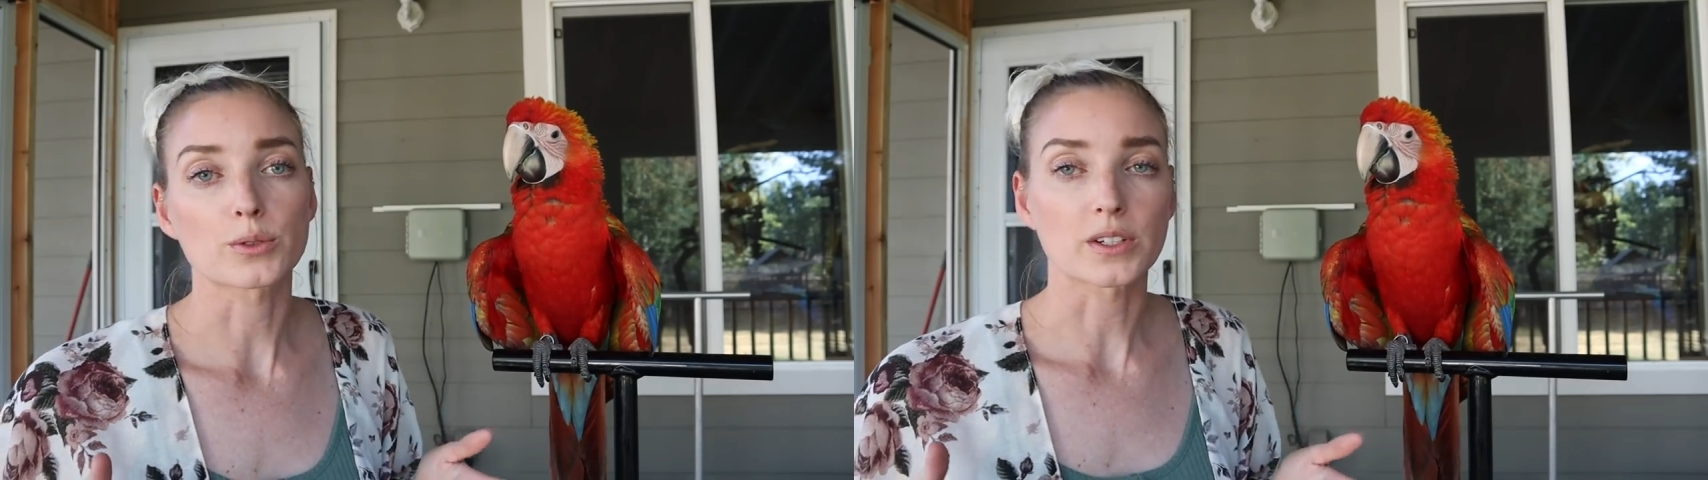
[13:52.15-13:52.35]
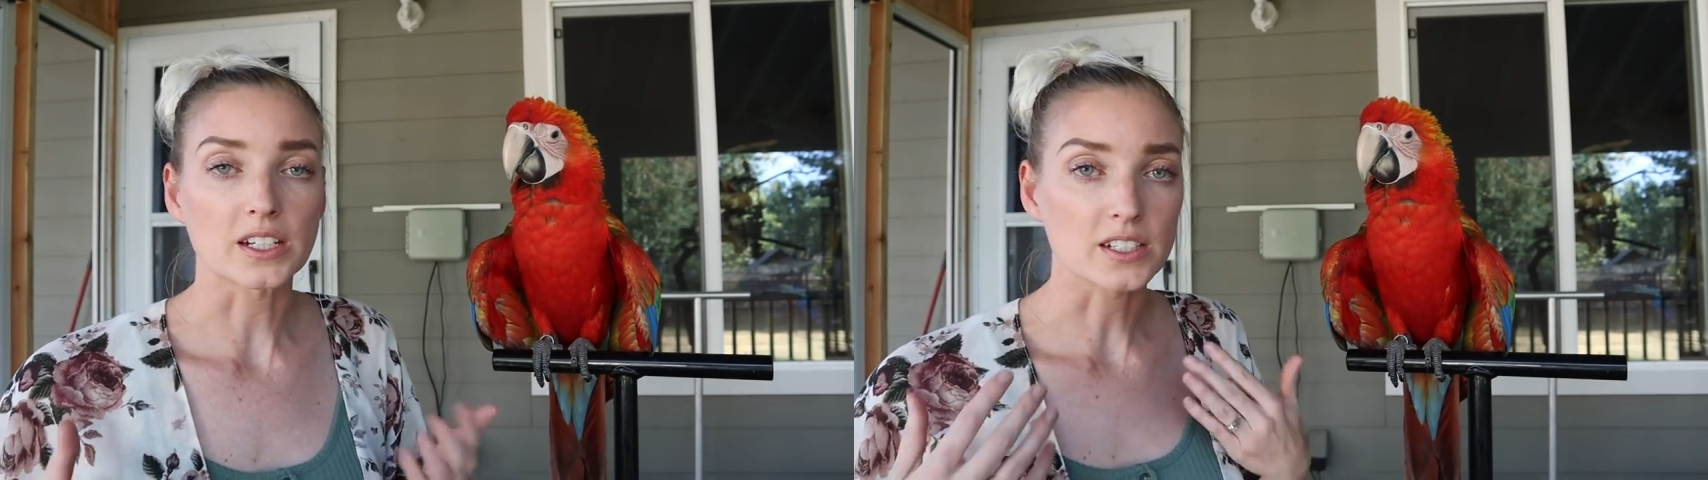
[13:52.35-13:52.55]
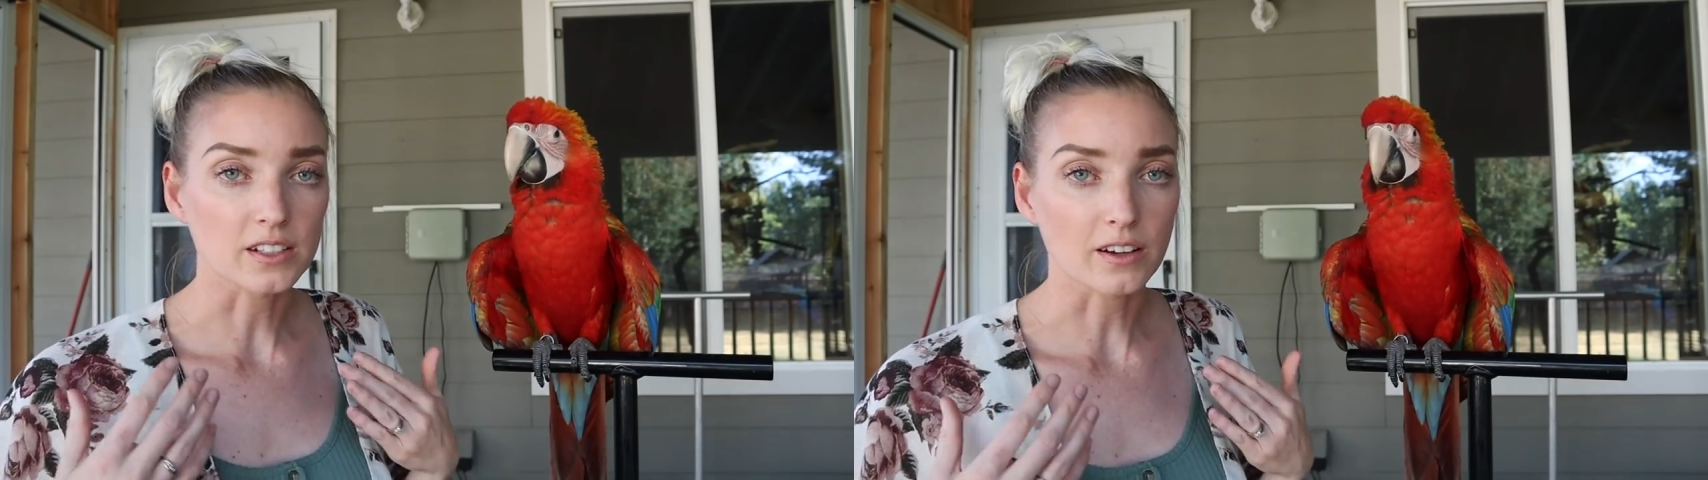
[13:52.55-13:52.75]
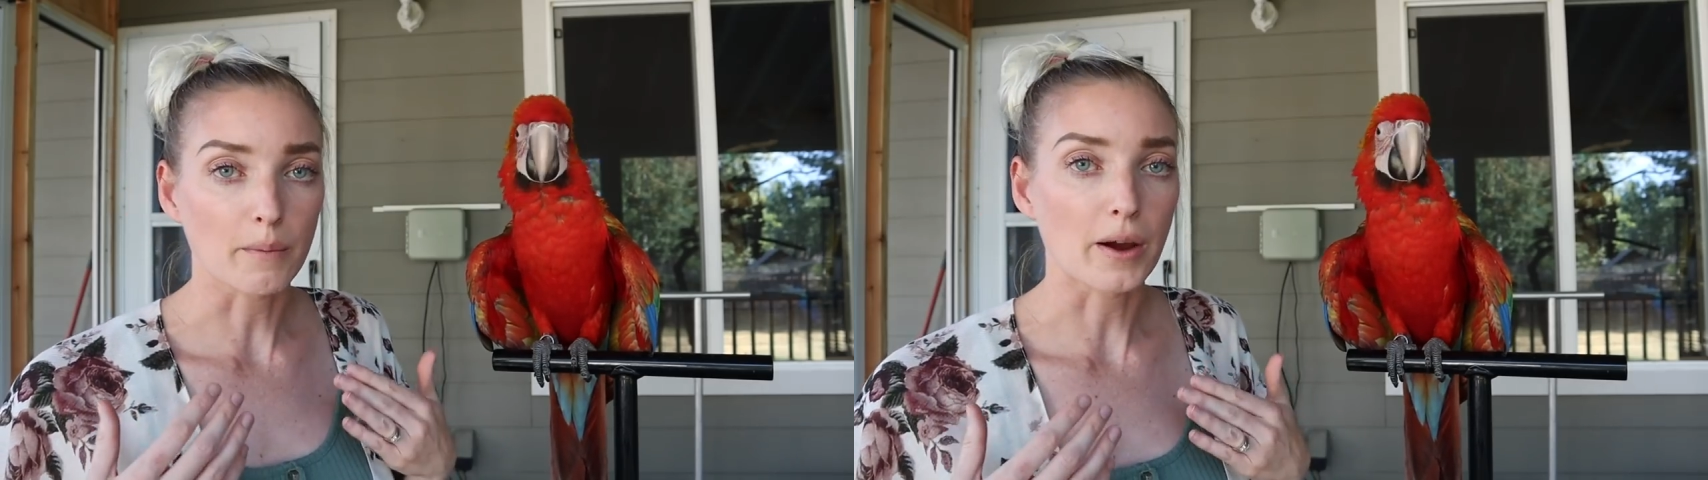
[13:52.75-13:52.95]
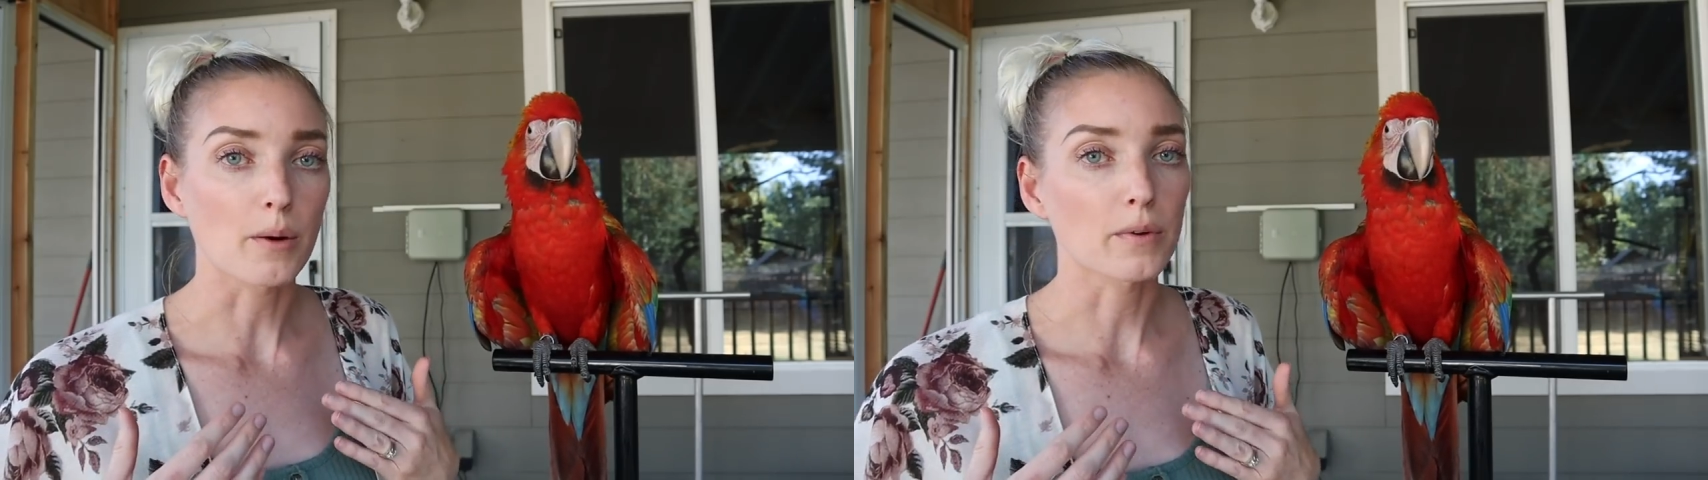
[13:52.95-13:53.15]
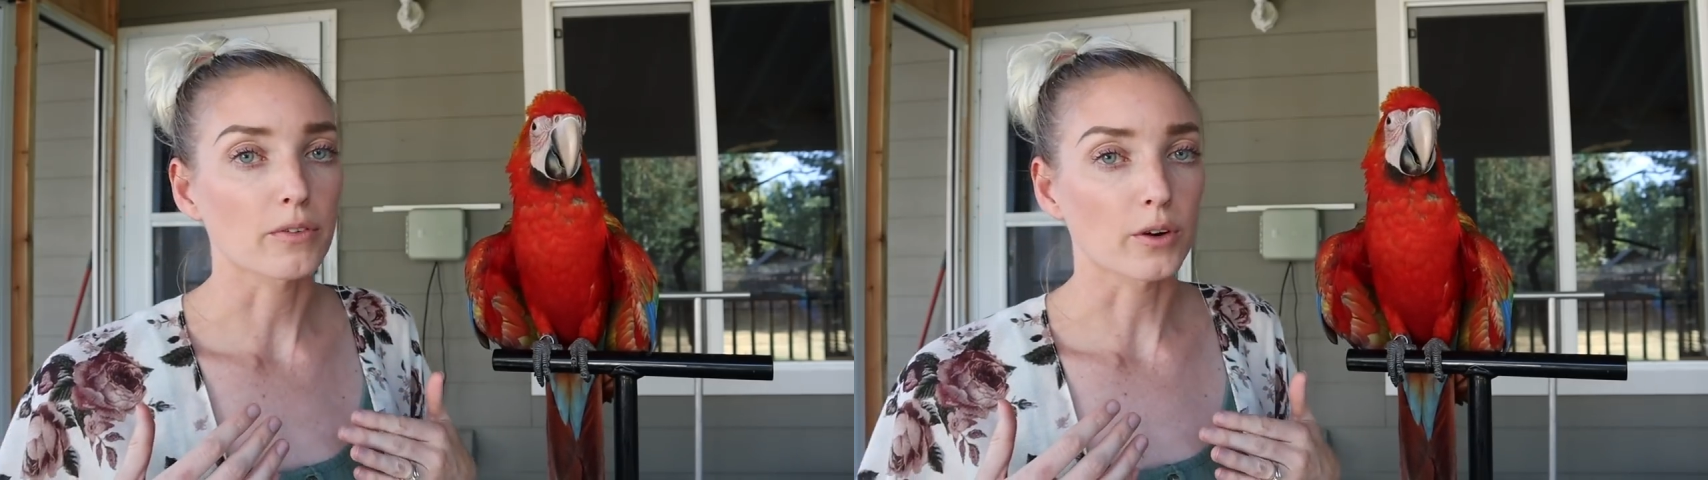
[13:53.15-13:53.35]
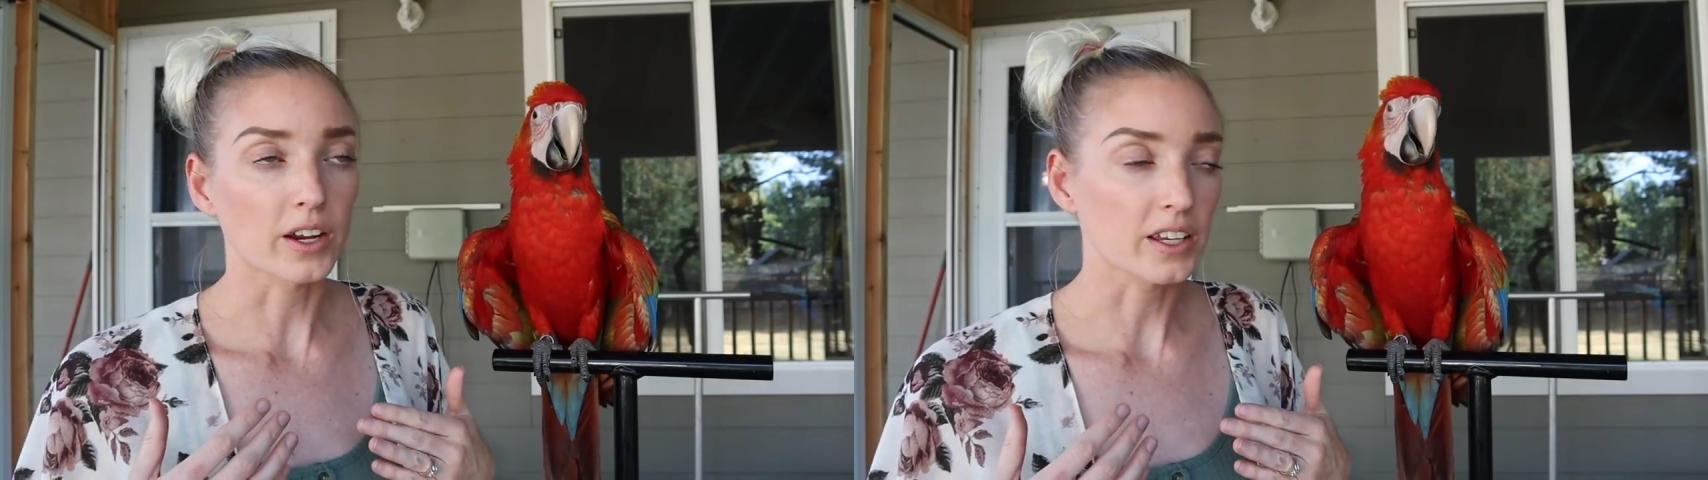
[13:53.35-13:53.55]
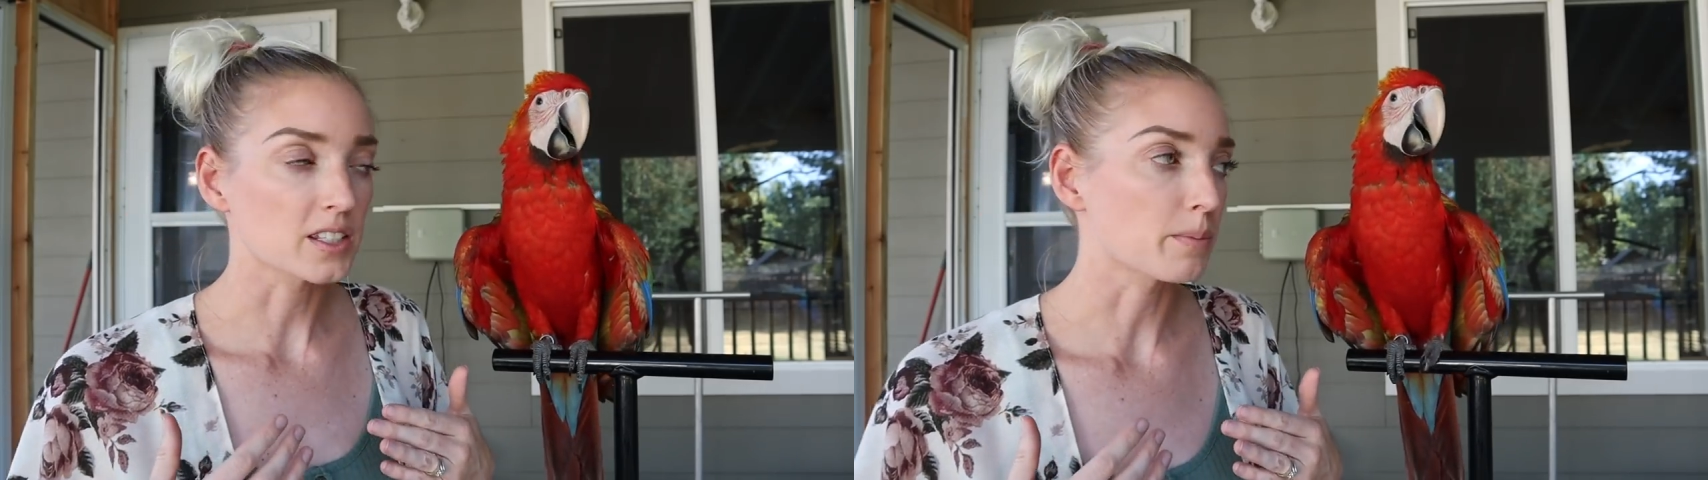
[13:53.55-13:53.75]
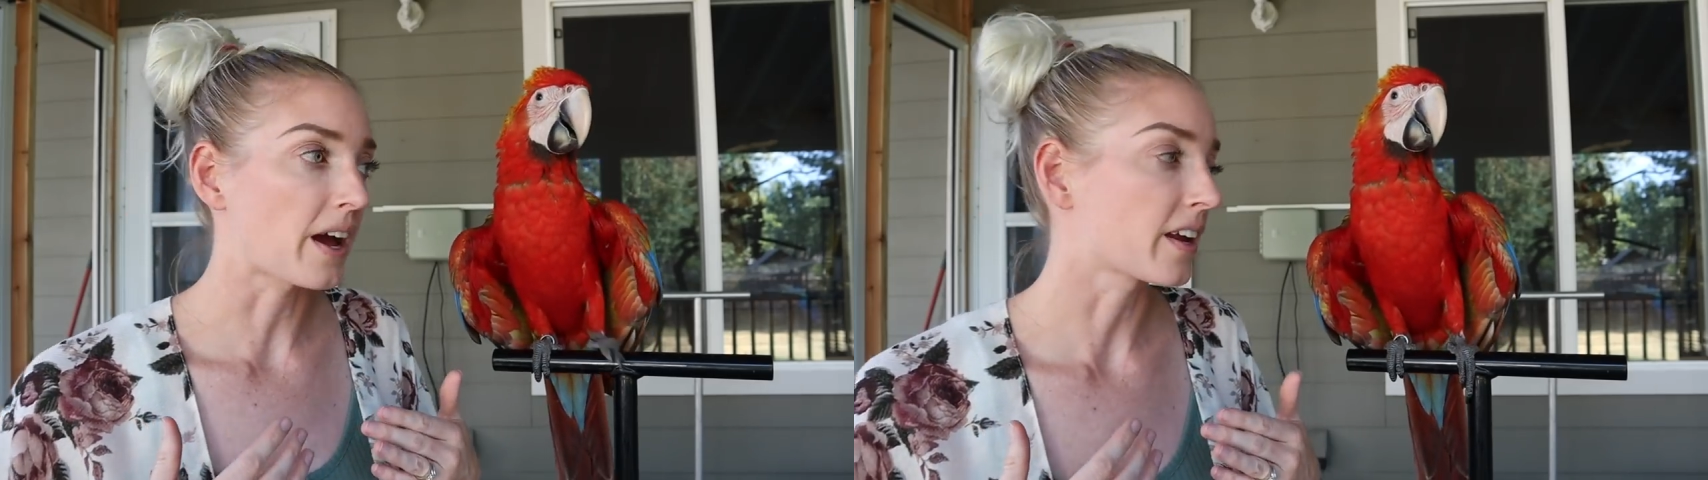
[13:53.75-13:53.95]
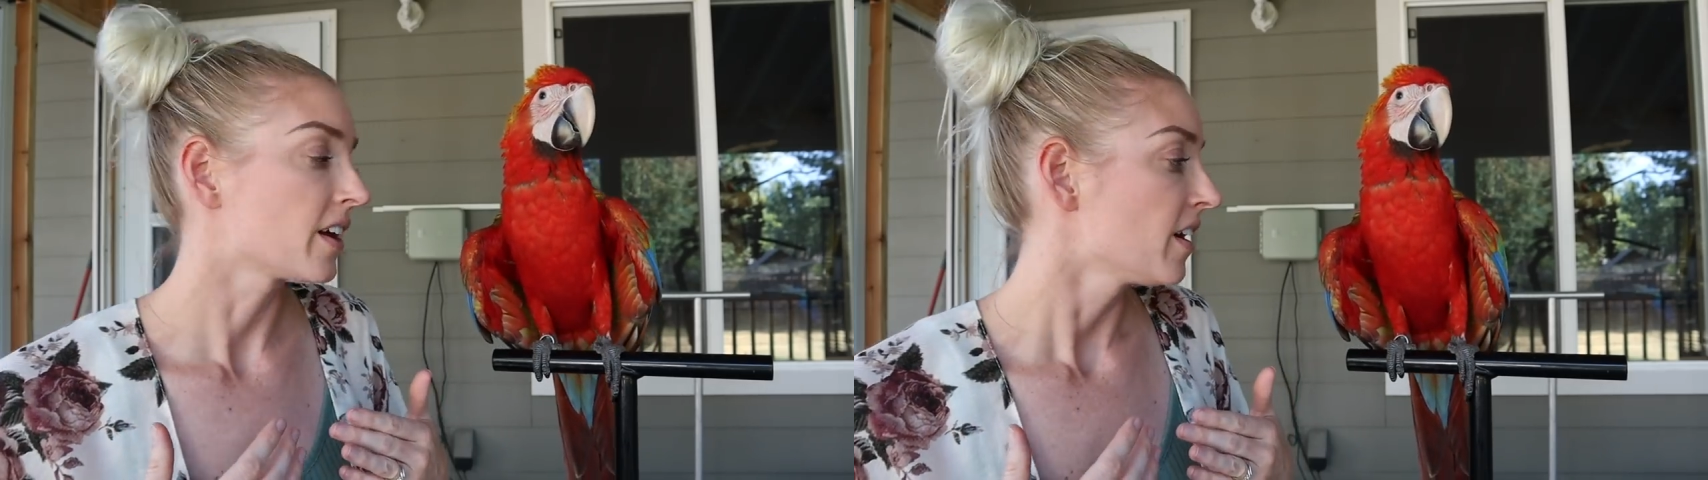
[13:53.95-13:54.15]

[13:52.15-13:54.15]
so it needs to come out before it gets bad.